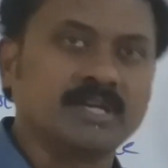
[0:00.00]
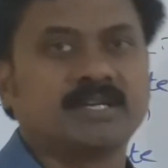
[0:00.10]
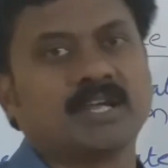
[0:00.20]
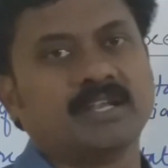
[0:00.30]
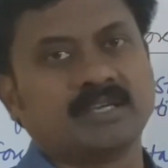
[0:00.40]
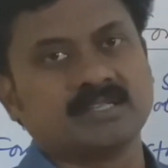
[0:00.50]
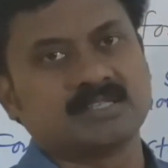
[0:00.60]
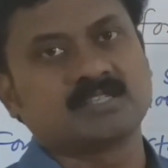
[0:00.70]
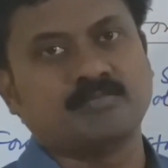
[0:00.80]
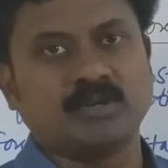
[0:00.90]
it can decrease
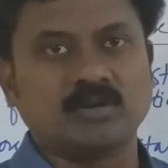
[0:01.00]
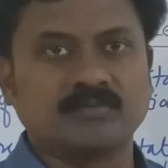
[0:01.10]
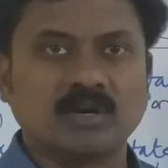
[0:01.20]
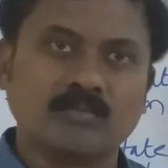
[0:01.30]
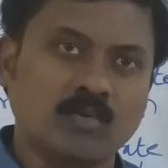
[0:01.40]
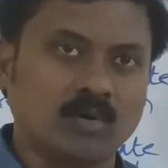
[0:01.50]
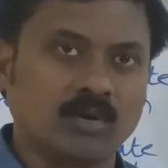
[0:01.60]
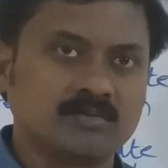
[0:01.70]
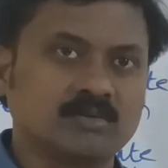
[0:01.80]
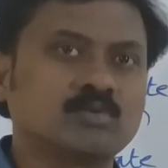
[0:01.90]
the speed of the ball
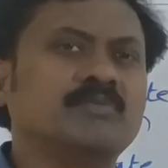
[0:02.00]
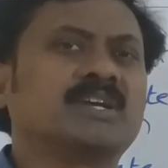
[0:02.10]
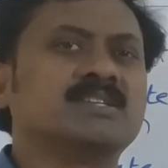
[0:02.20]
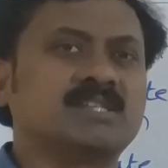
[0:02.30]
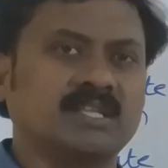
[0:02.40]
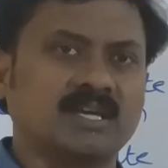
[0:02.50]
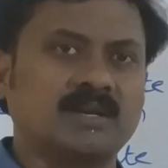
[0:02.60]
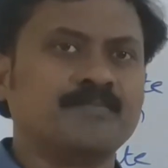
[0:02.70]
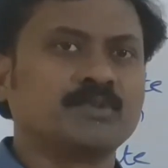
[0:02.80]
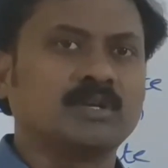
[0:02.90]
also. So we can say
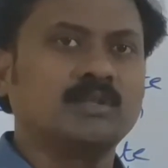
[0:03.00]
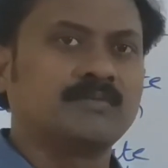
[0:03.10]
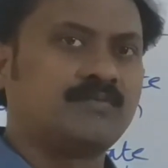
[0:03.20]
that the